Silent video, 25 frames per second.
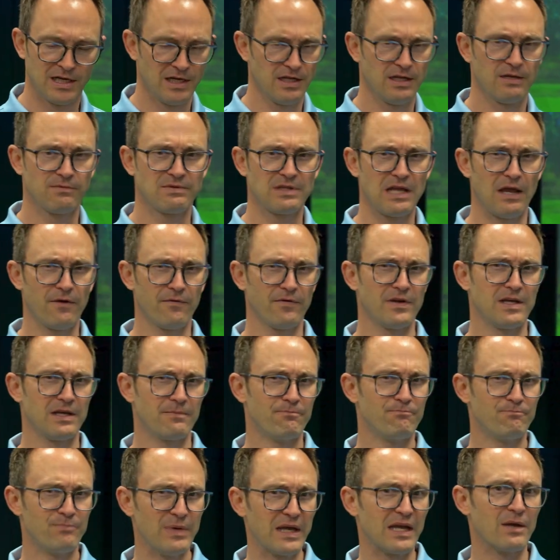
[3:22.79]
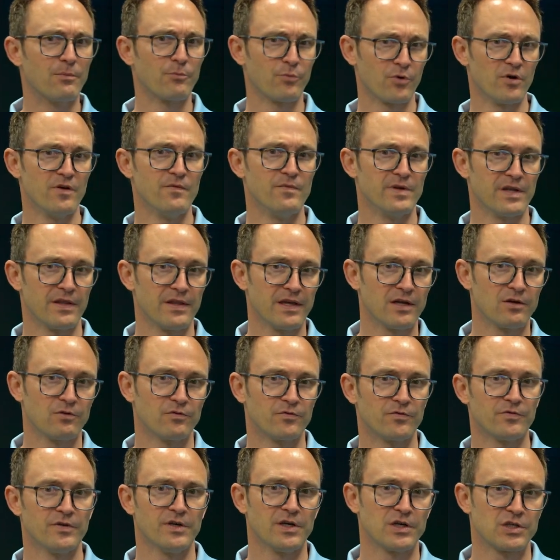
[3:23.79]
Definitely a big improvement, I think, on
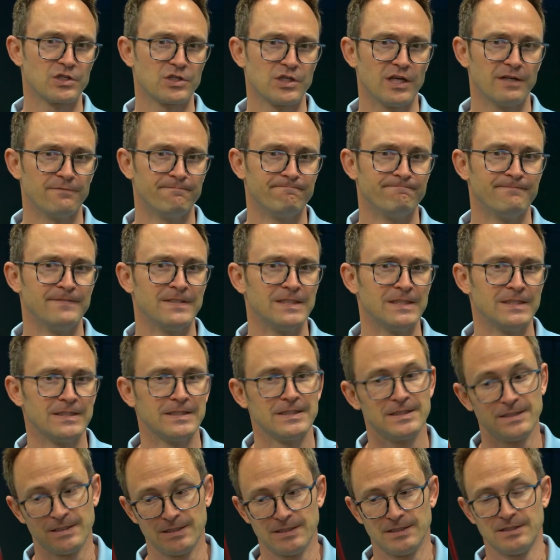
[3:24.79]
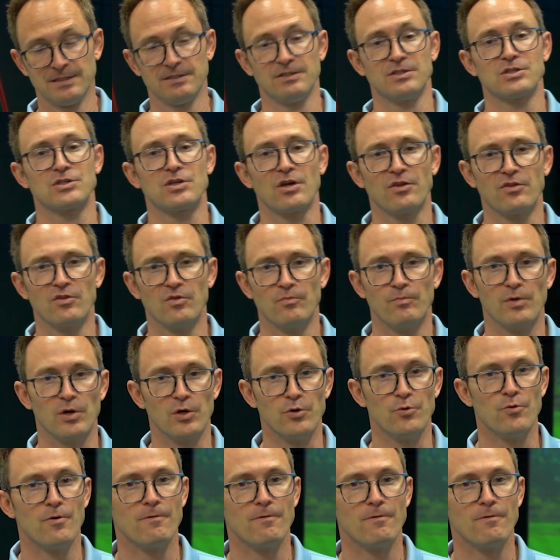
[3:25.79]
first gen. Let's go to the blue.